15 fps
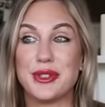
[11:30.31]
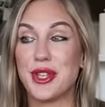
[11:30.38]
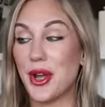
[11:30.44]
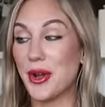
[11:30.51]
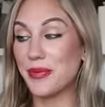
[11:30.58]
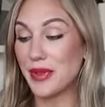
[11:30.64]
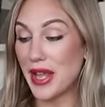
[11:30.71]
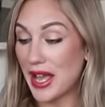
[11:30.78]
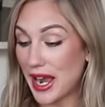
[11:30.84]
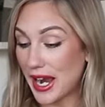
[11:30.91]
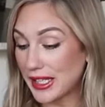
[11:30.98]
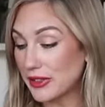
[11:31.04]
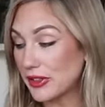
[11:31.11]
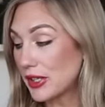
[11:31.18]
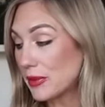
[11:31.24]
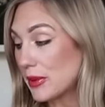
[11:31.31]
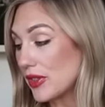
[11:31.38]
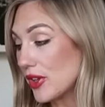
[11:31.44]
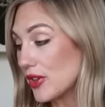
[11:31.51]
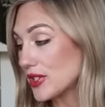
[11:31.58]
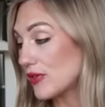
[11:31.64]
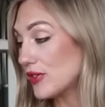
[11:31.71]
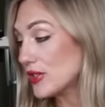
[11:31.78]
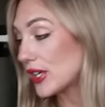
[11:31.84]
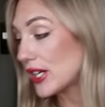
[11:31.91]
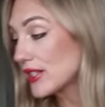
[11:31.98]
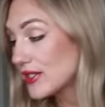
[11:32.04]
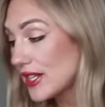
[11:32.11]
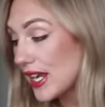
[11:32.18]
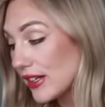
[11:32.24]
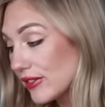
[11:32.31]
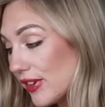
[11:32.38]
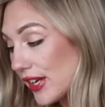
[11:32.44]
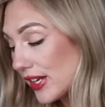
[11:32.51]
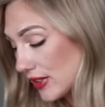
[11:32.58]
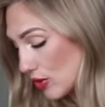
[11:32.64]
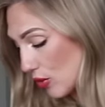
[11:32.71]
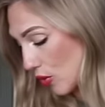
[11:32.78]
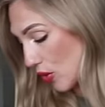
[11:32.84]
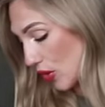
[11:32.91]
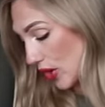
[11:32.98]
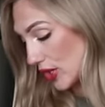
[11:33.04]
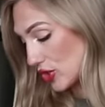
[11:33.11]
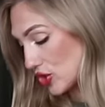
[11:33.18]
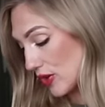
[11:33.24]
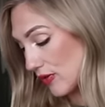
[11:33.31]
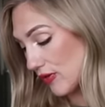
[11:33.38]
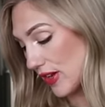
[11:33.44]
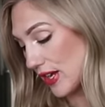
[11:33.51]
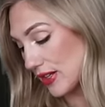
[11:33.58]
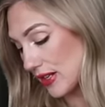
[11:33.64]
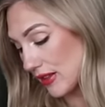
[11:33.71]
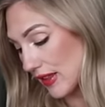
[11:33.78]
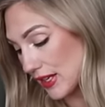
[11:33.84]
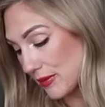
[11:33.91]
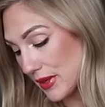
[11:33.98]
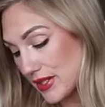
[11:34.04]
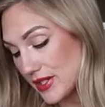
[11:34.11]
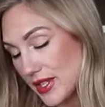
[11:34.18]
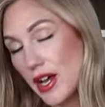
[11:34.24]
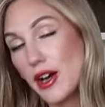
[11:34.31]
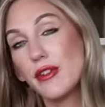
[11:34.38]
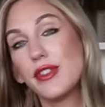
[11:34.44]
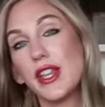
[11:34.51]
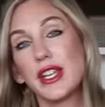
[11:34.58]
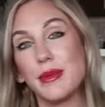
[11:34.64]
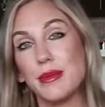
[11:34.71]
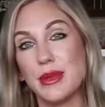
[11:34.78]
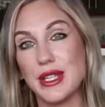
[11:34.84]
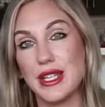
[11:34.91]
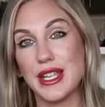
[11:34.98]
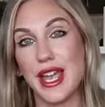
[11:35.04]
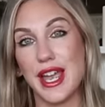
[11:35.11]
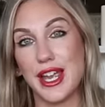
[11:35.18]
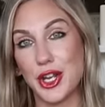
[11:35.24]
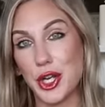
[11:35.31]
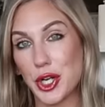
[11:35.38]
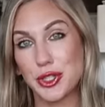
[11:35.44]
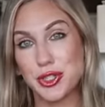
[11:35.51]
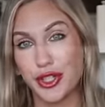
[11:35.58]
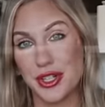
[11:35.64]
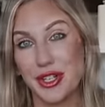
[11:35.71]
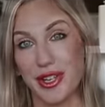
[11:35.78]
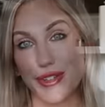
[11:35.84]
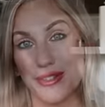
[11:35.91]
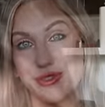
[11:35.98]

So highly recommend those. If you are a snack fan or a chip fan like myself, they can be a good alternative.